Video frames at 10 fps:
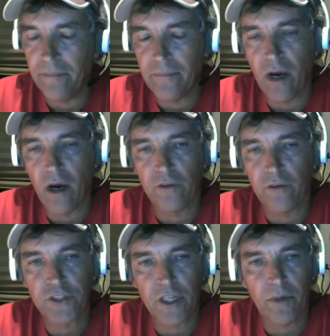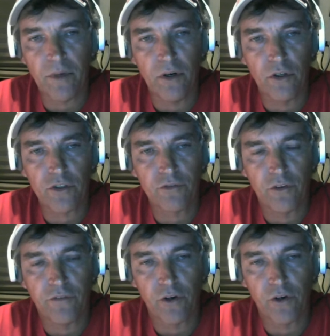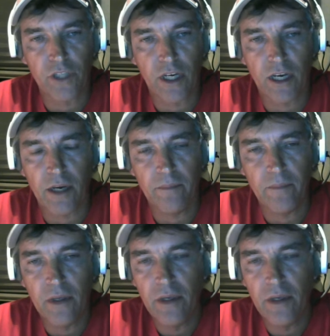offset my hooks for the first time,